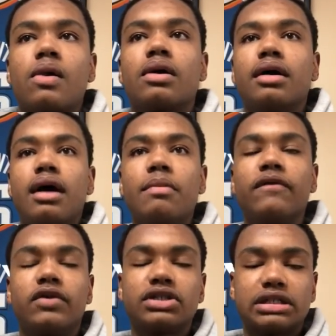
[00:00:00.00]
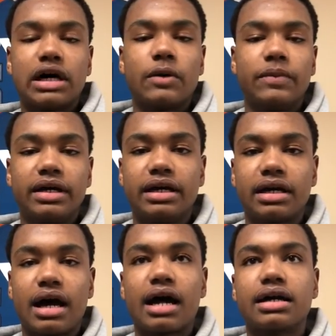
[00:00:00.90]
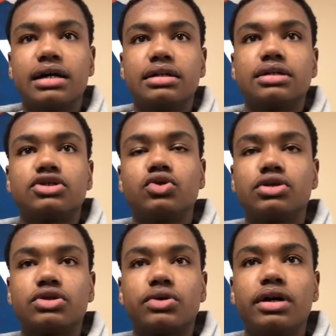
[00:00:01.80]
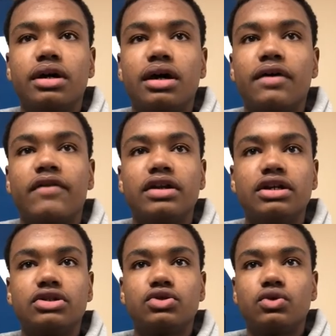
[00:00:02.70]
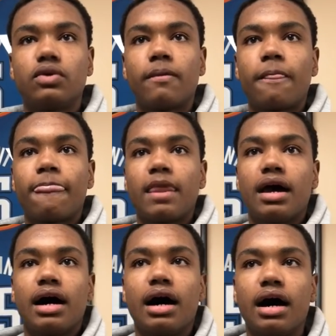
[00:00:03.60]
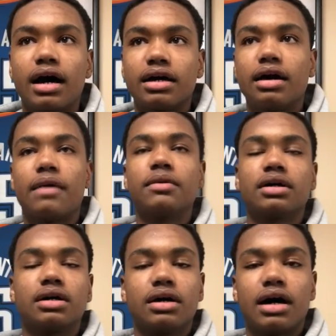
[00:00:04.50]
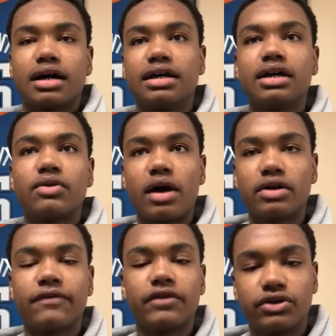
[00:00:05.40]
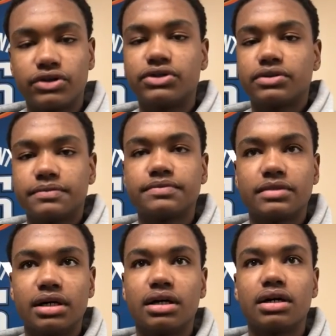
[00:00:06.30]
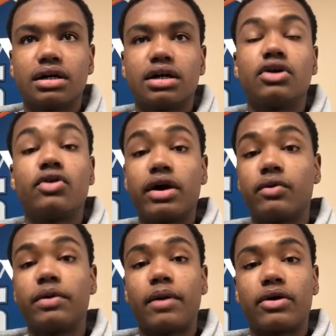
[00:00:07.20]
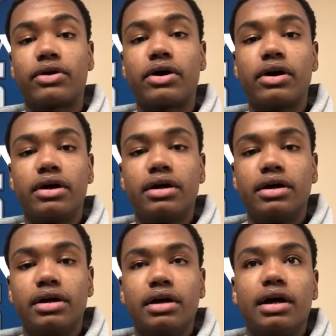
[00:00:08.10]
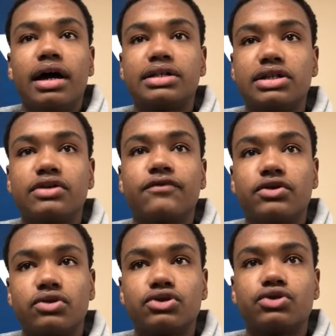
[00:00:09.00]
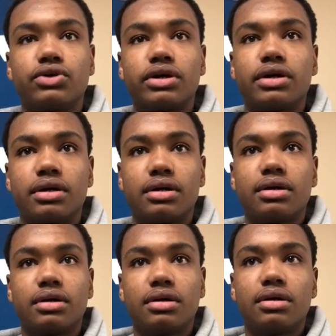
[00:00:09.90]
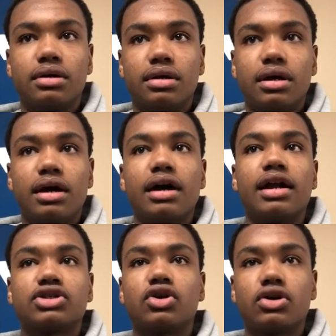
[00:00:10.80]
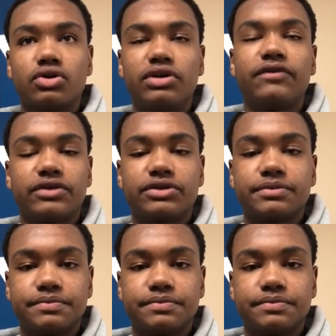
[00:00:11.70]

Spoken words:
Okay, I'm a versatile big. I can shoot the three if I need to. I can get around defenders. Great rebounder. Excellent free throw shooter. And I talk on defense.